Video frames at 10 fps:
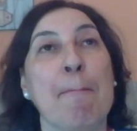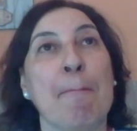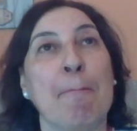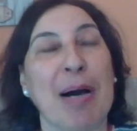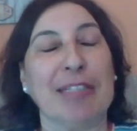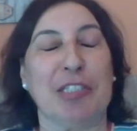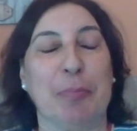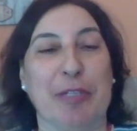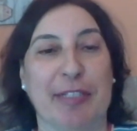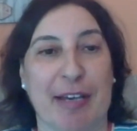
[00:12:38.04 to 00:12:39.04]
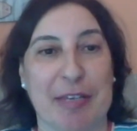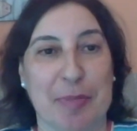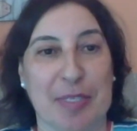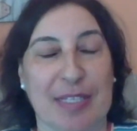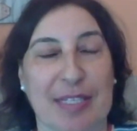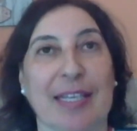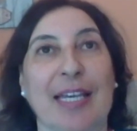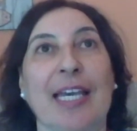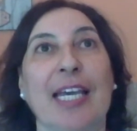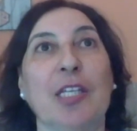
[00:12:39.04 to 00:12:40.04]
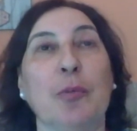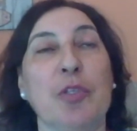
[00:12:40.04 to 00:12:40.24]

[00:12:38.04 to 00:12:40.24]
multiple times. It